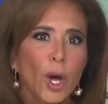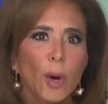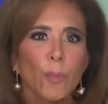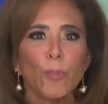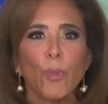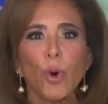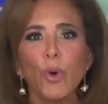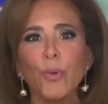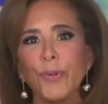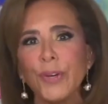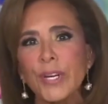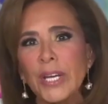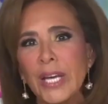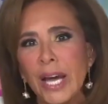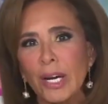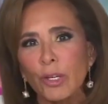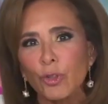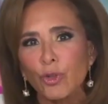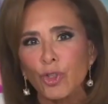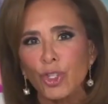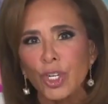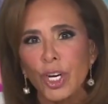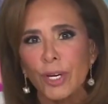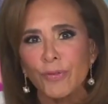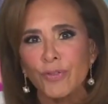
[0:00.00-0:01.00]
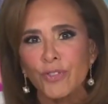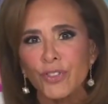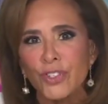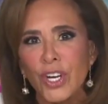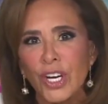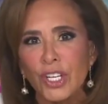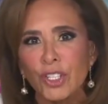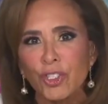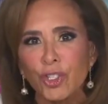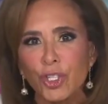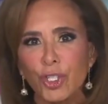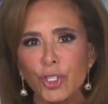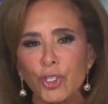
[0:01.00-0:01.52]
moving out Jeff
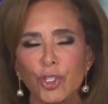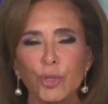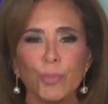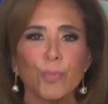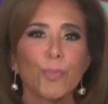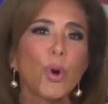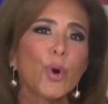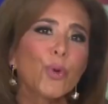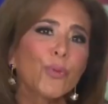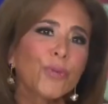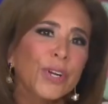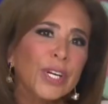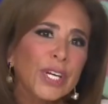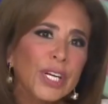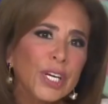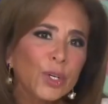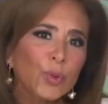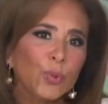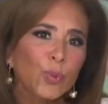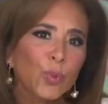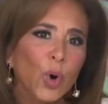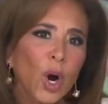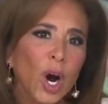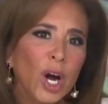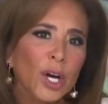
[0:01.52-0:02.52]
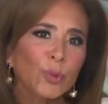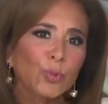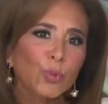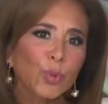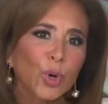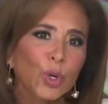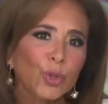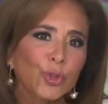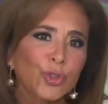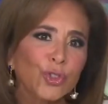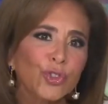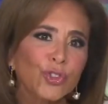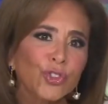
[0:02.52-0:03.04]
Sessions, moving in Rod
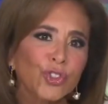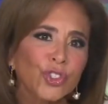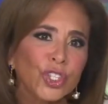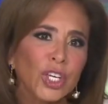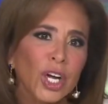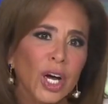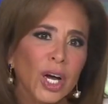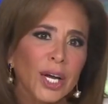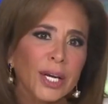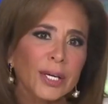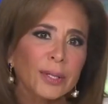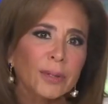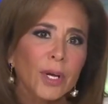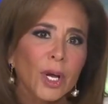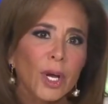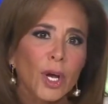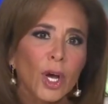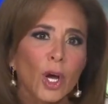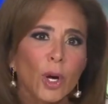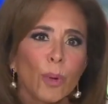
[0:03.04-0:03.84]
Rosenstein,